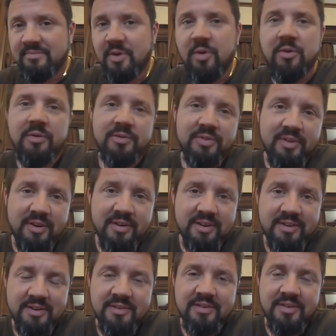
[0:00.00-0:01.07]
Oh, sorry.
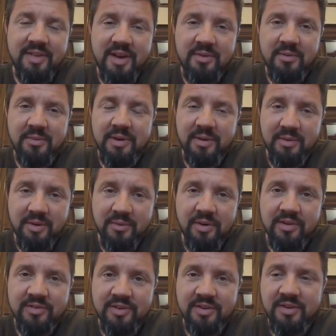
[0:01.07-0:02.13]
There is a lot of women that want to
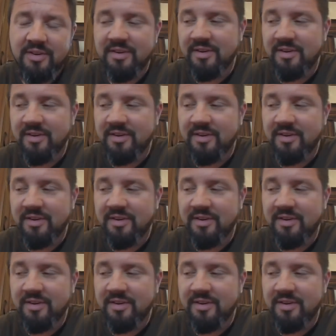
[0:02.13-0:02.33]
watch it.